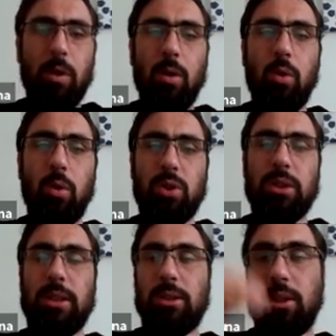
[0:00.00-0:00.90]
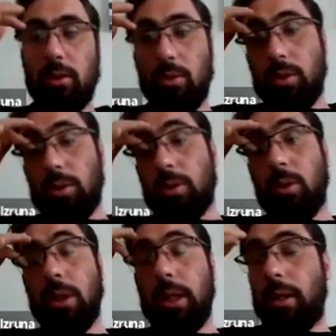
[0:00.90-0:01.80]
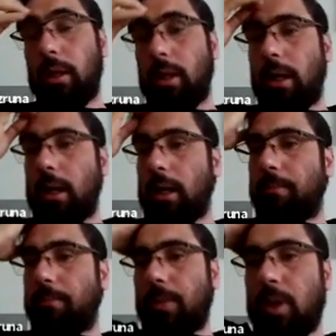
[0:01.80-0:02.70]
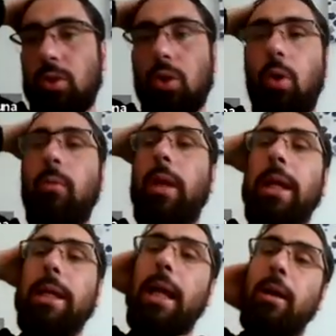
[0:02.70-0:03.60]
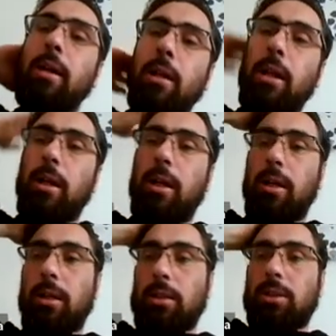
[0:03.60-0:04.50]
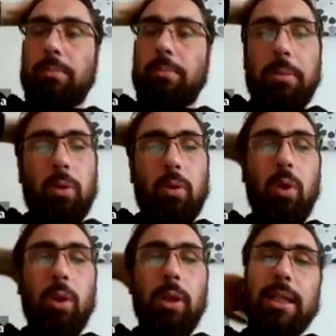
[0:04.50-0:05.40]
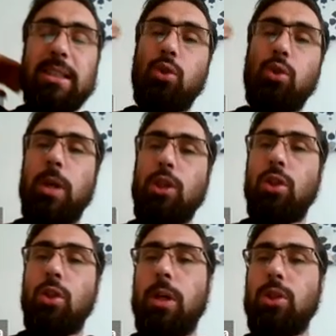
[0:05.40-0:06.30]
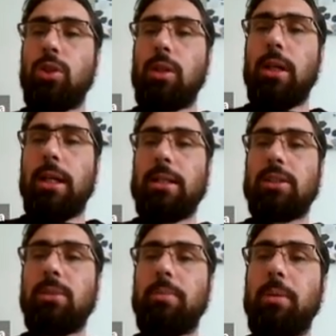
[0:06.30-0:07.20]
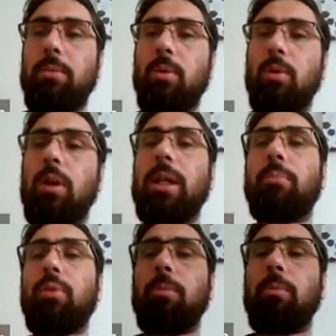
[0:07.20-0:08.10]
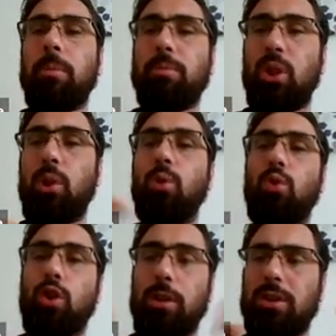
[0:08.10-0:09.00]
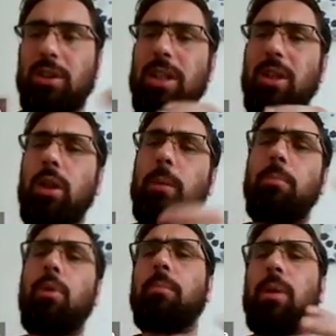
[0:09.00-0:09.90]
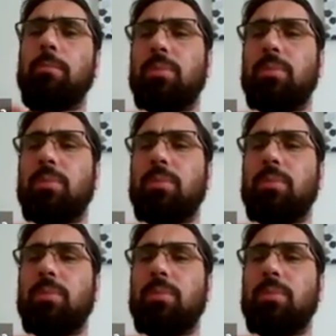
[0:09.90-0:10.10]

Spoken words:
causes and solutions. Okay, so yeah, some people call it a situation question and some people call it problem solution. So they call it problem